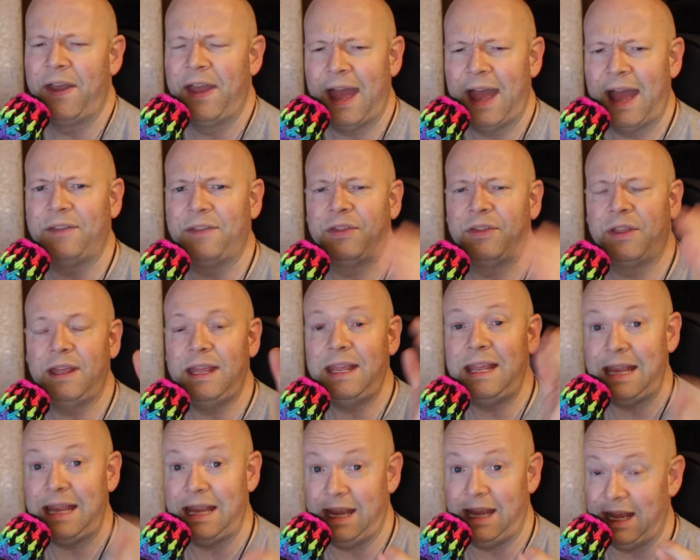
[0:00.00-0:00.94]
had the
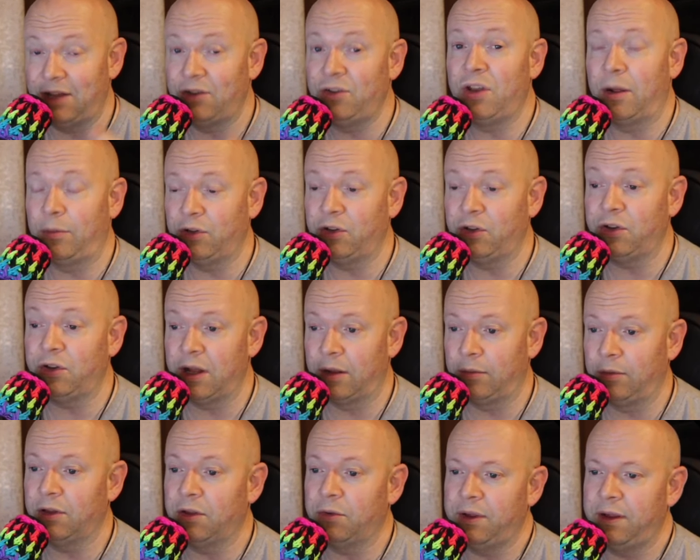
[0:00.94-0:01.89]
E in
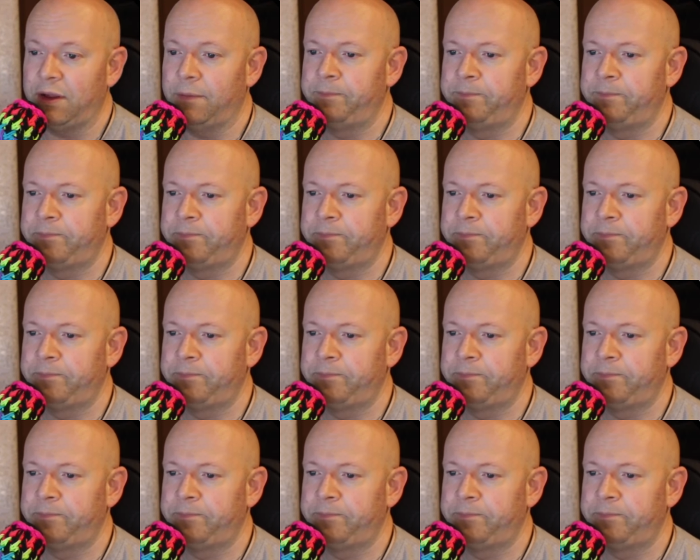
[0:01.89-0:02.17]
WWE.